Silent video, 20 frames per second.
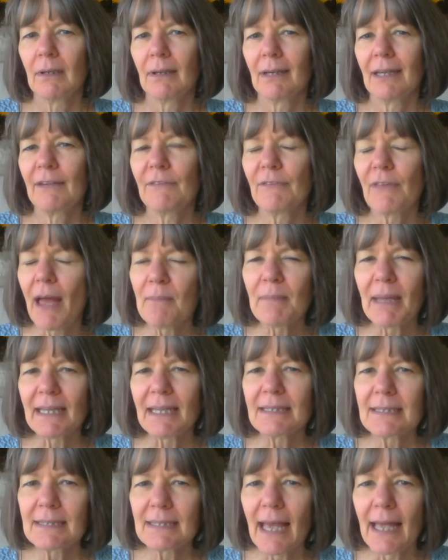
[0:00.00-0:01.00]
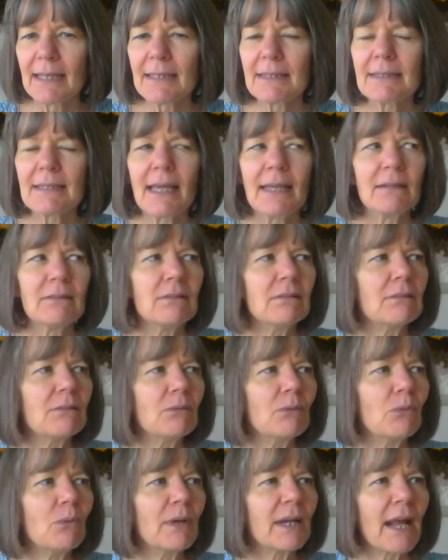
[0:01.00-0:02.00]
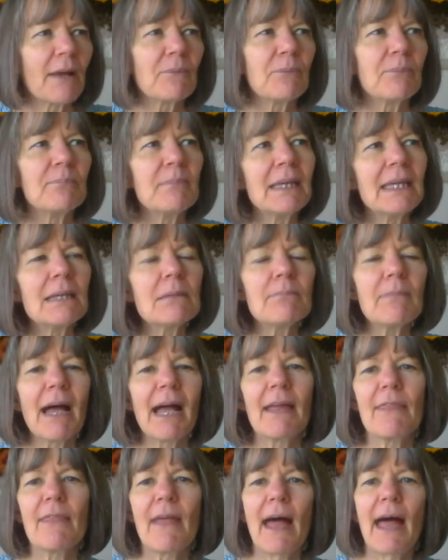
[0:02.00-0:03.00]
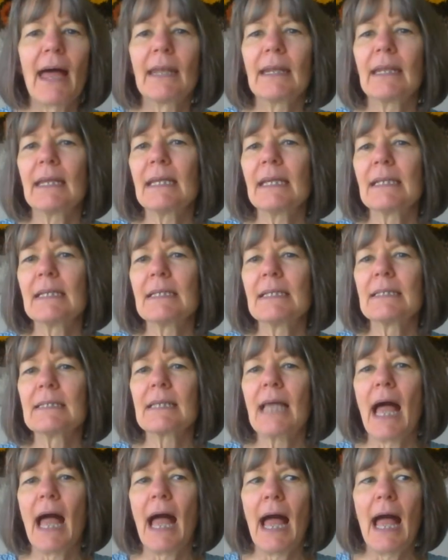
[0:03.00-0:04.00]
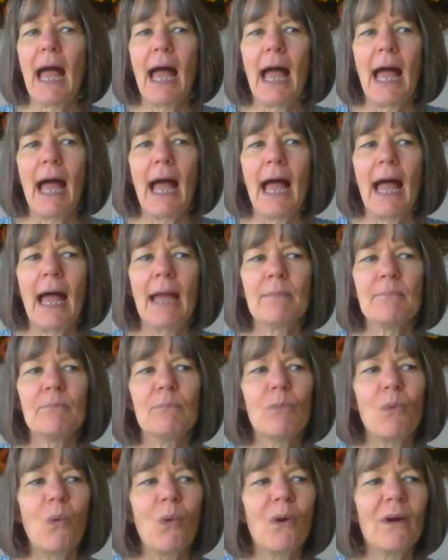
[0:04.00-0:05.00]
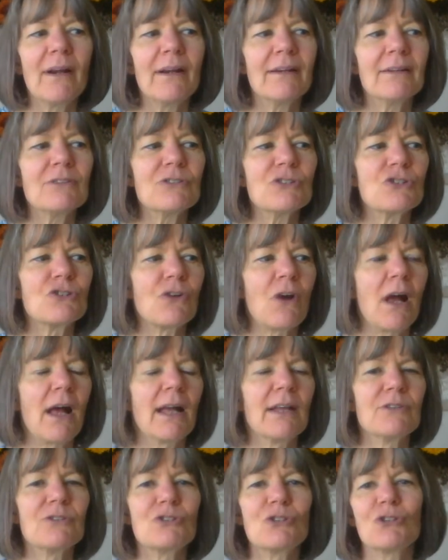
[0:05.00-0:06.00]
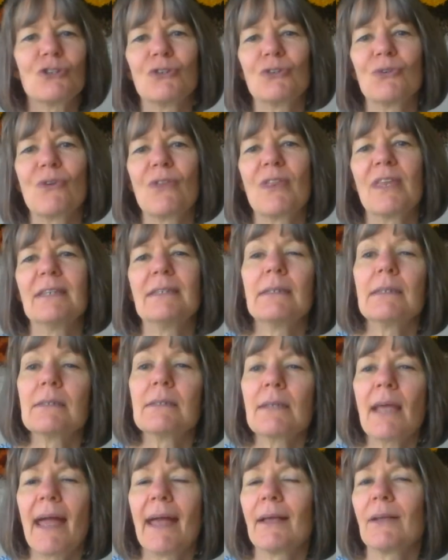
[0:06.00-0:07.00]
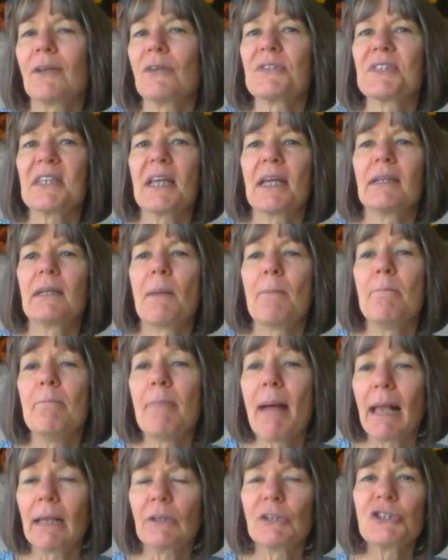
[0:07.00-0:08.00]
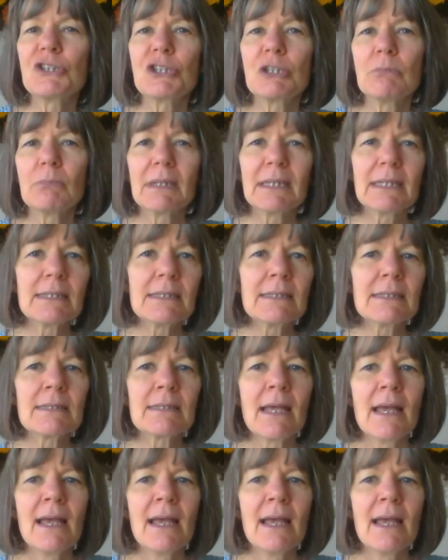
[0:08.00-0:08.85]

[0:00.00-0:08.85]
if that makes sense. And what I mean by that is I'm more drawn to the details and embellishments,